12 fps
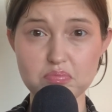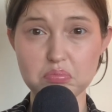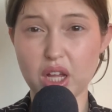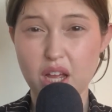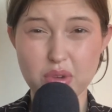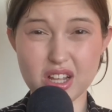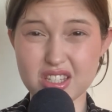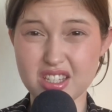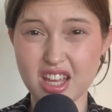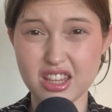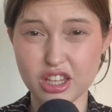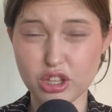Like, I'm not
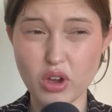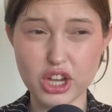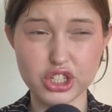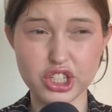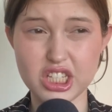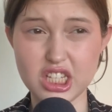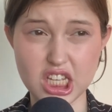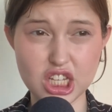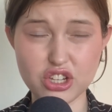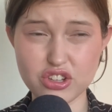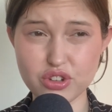saying that you actually need